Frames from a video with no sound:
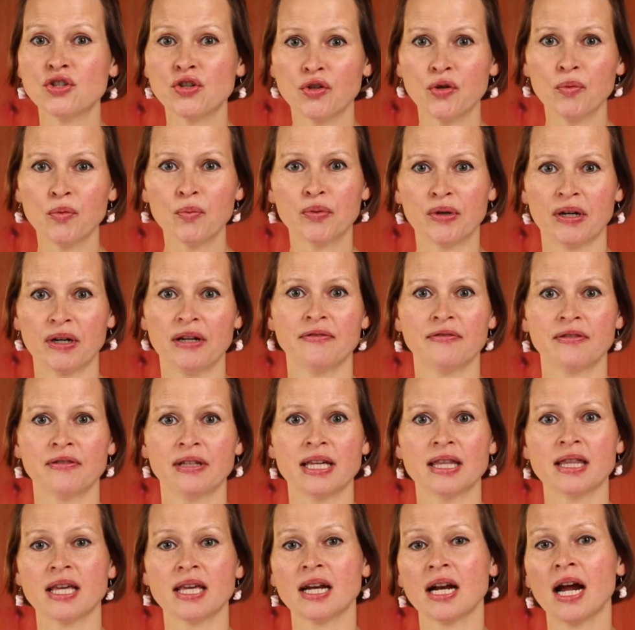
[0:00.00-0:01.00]
to you
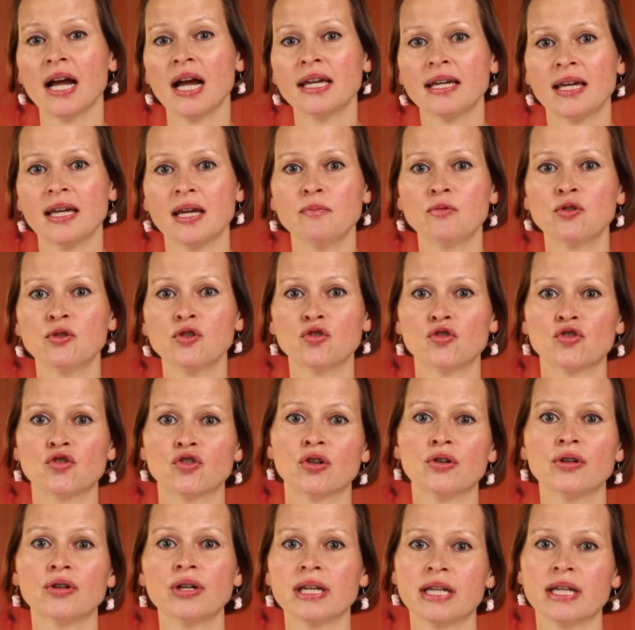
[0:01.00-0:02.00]
briefly that I came to
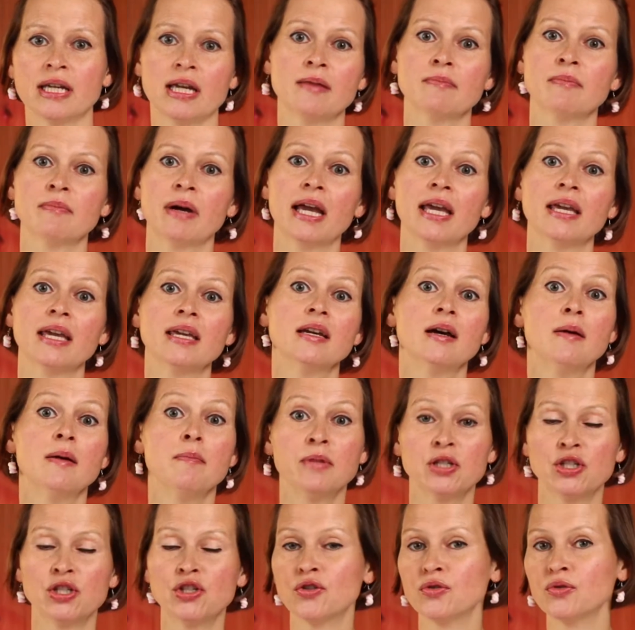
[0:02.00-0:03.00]
drawing in my
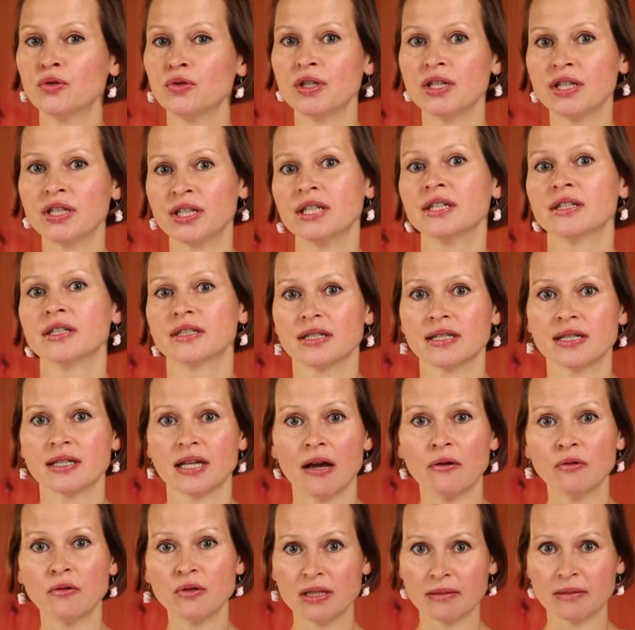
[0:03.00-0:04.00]
mature years.
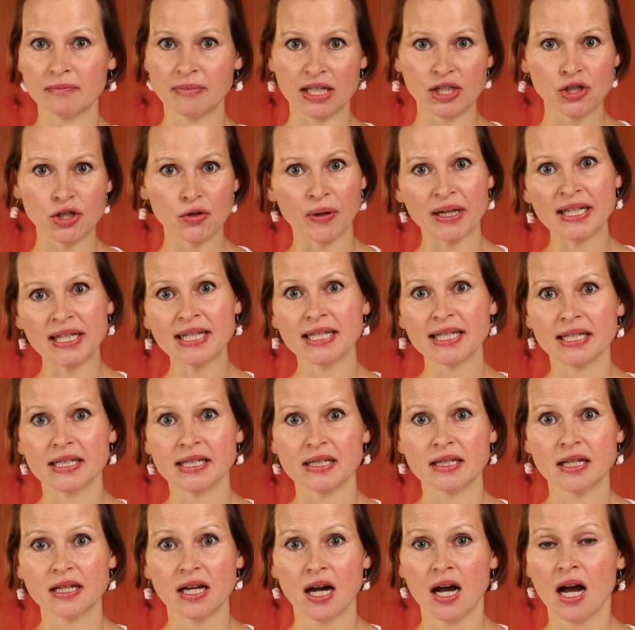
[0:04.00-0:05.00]
I was in my
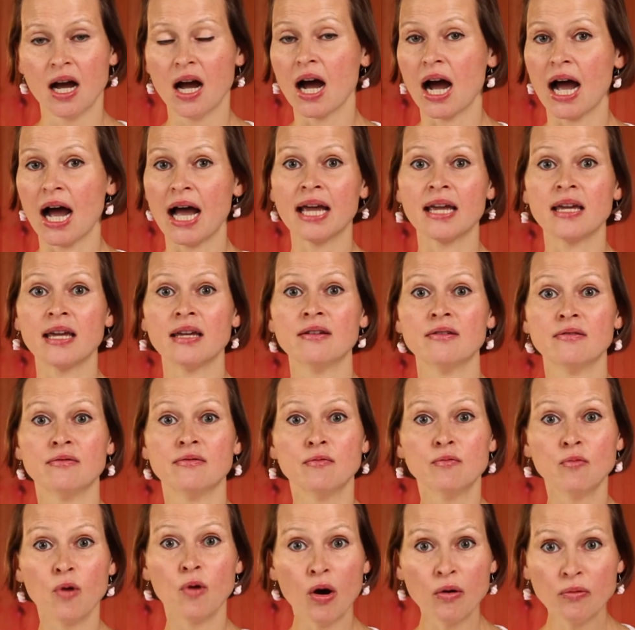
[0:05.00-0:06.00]
20s. I
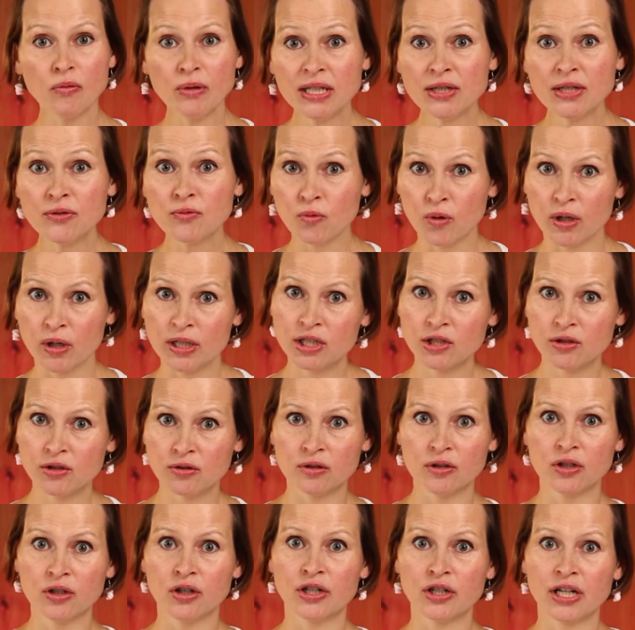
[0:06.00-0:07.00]
always wanted
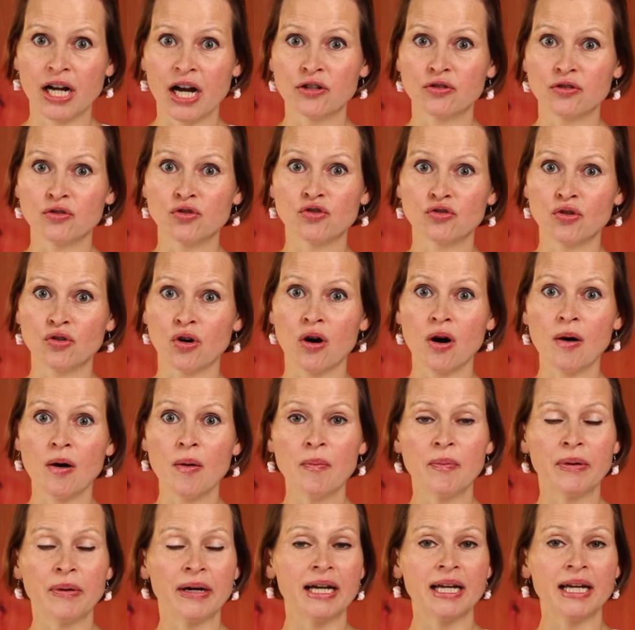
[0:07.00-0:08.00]
to learn how to
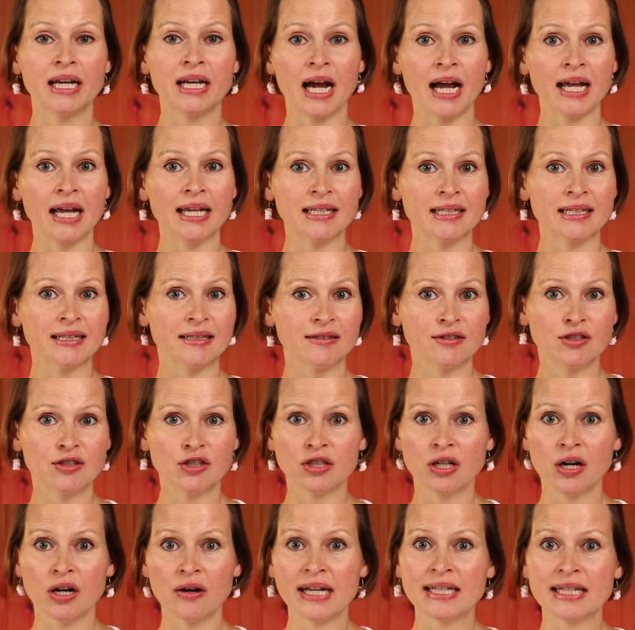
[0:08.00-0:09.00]
draw, but I
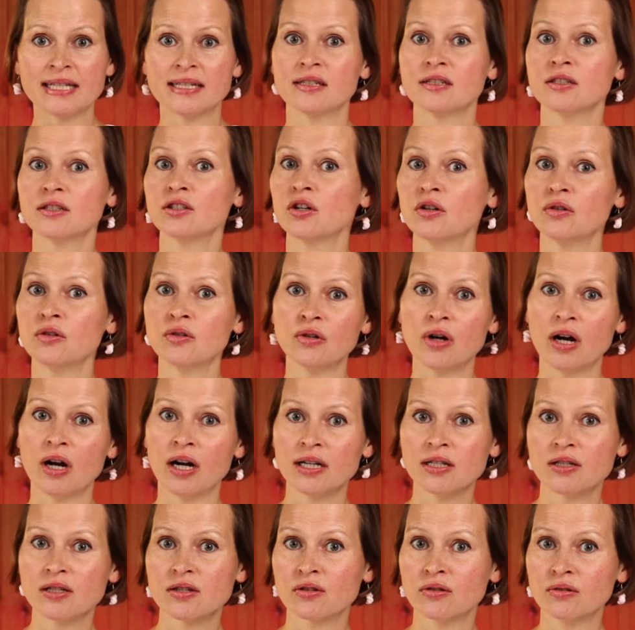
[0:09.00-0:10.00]
didn't go to
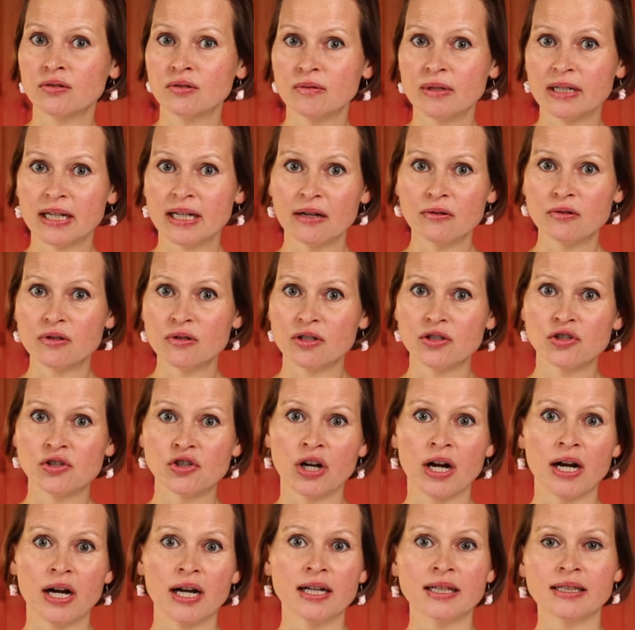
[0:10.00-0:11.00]
art school when I was a
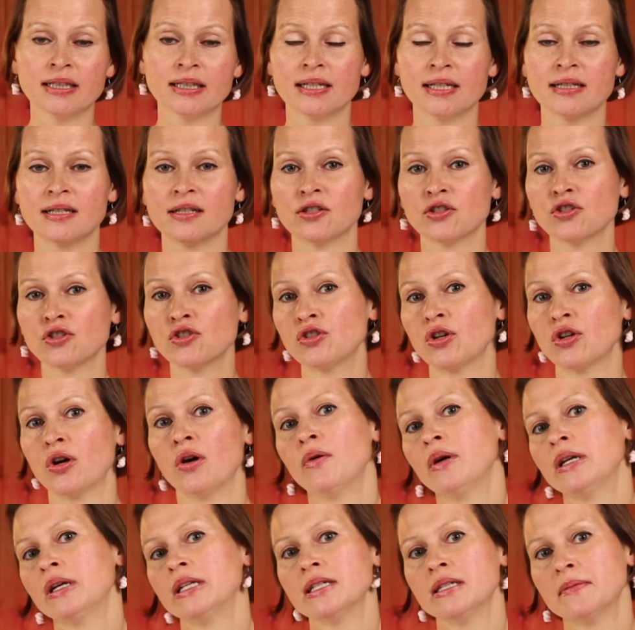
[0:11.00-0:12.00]
child. I didn't
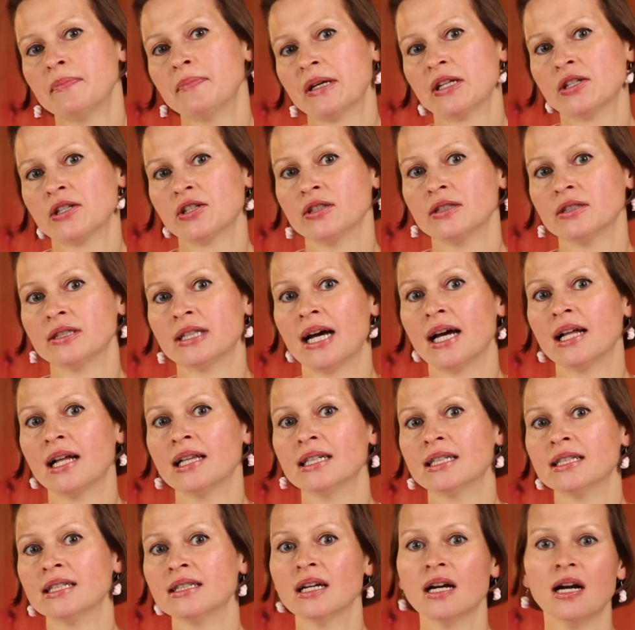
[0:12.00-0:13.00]
show any special
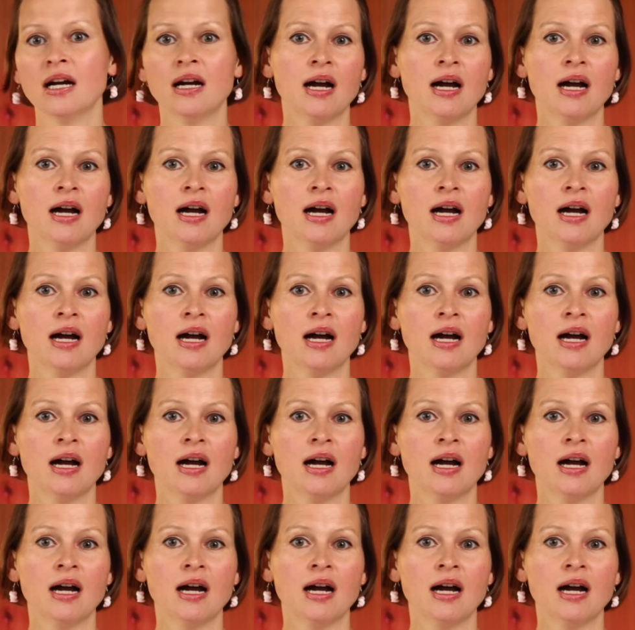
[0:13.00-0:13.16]
talent.